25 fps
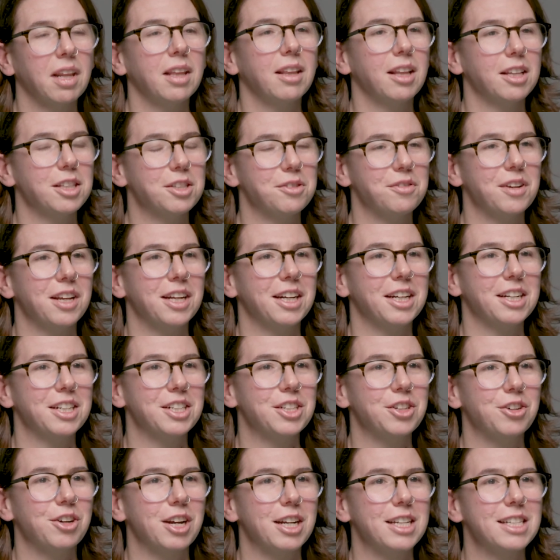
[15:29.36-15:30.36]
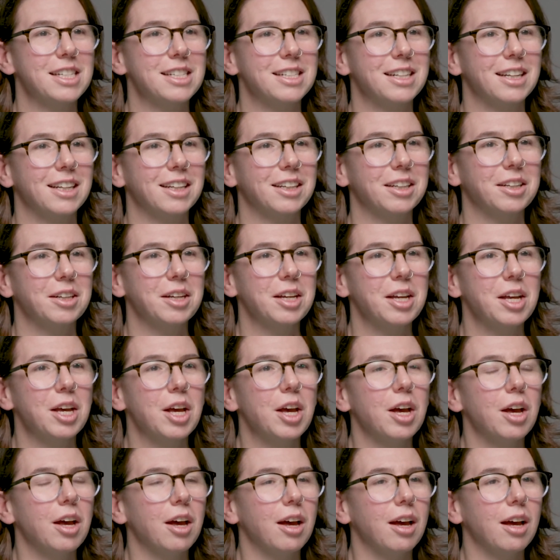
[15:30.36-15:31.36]
That's very interesting.
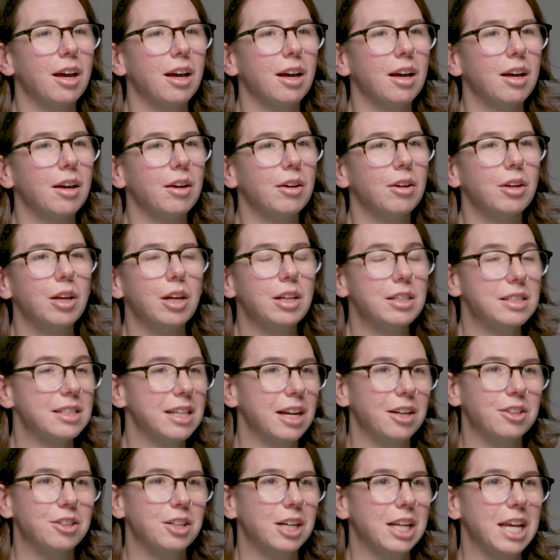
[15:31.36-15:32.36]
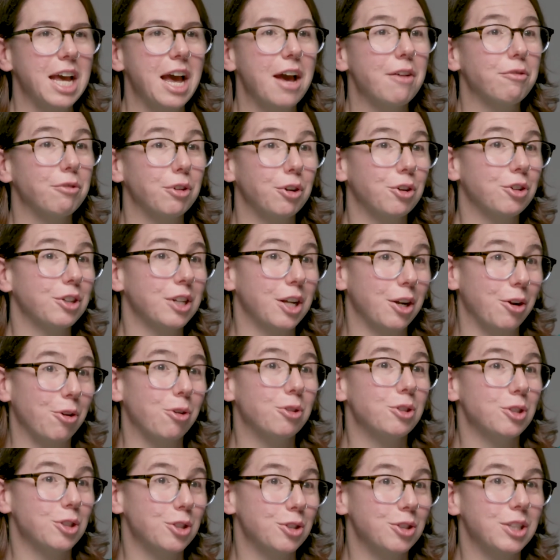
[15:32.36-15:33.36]
Certainly, I have learned a
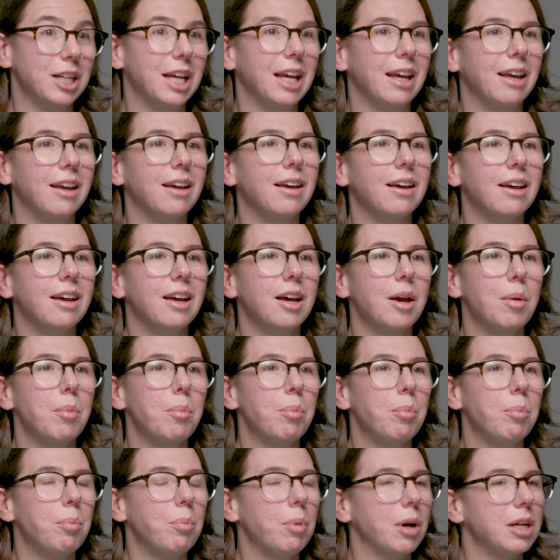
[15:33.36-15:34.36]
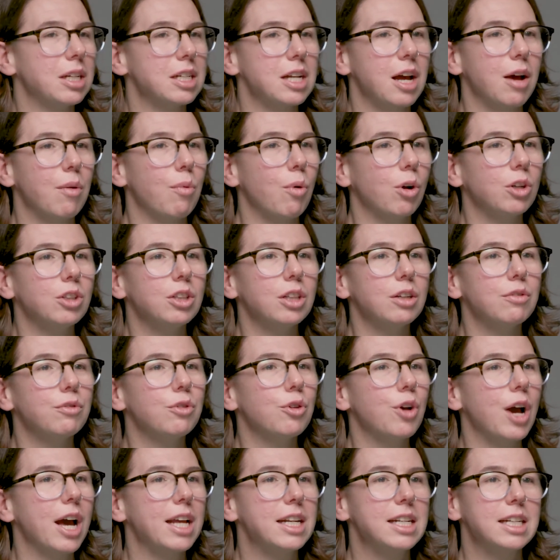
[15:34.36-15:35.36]
lot today, but I wonder if you
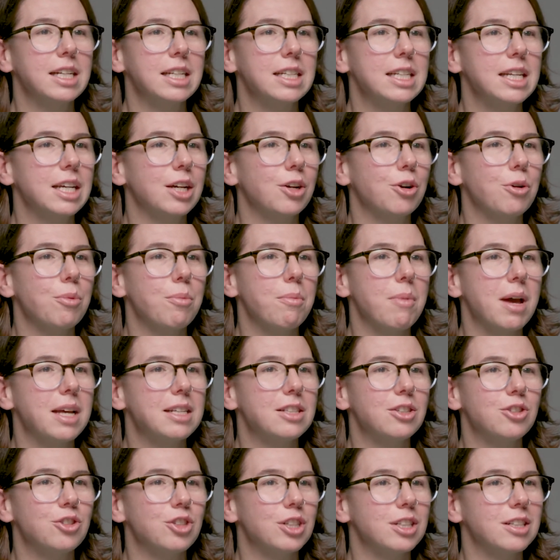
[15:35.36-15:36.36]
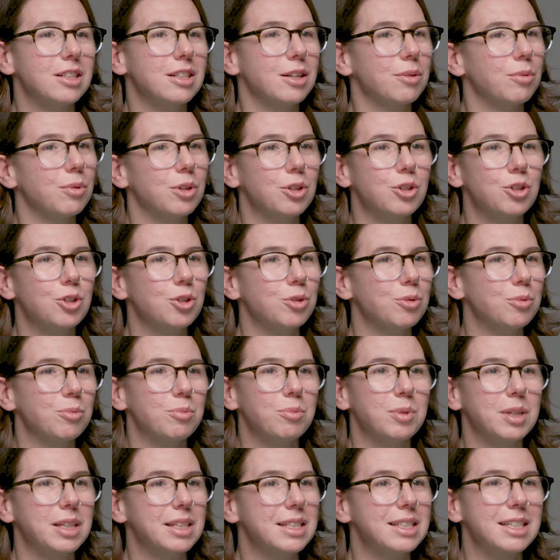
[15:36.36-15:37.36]
had any take-home messaging that we should
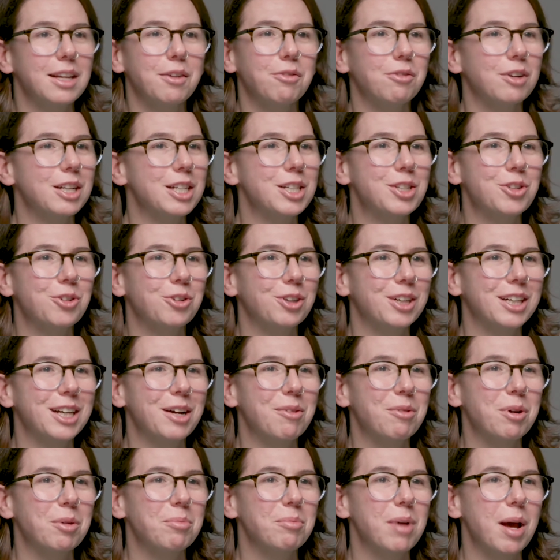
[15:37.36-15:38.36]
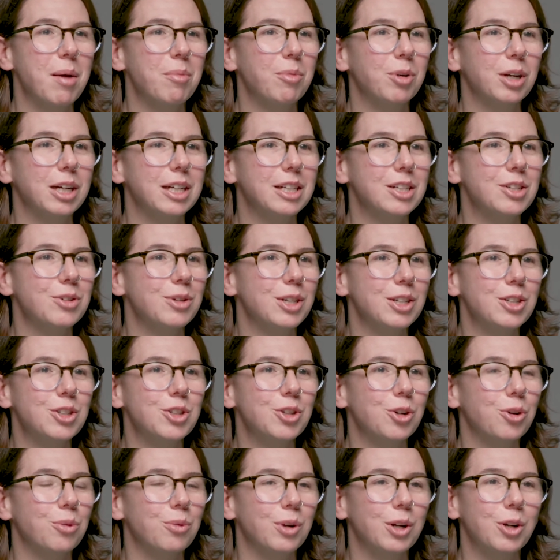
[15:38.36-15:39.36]
be safely storing our memory and to
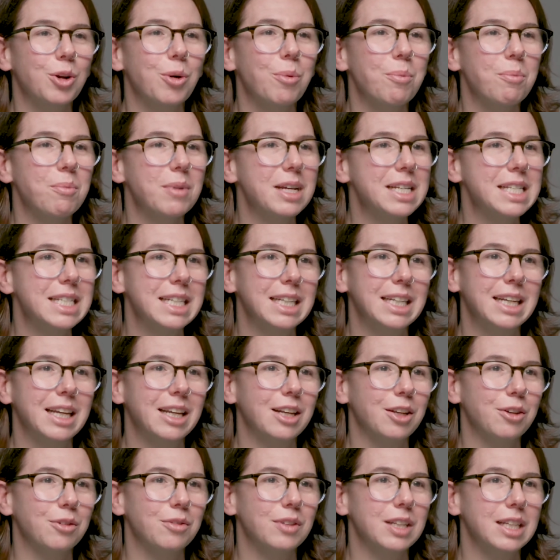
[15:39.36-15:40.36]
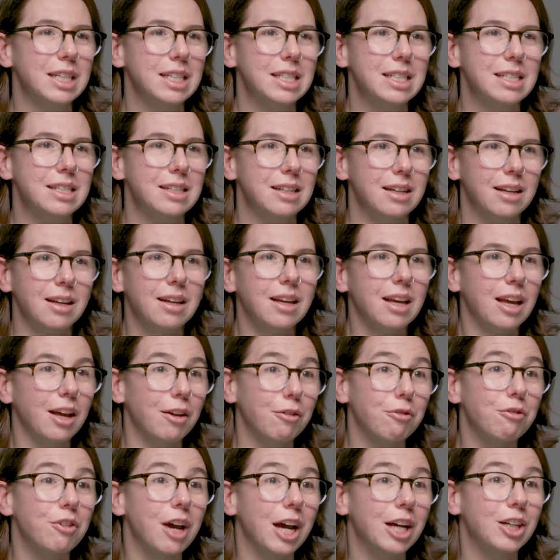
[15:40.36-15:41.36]
ensure we're not missing any of these
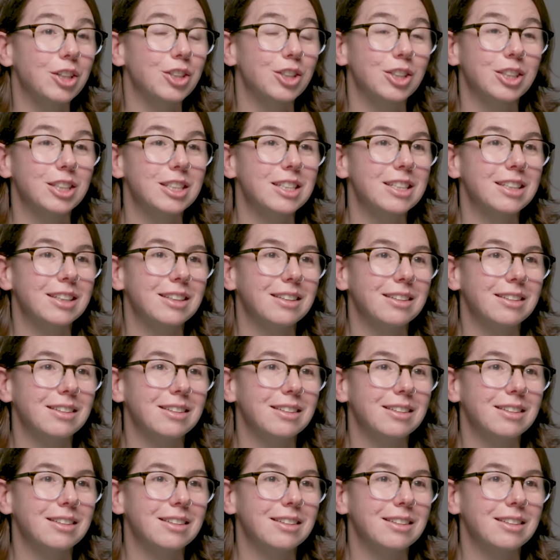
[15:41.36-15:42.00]
infections.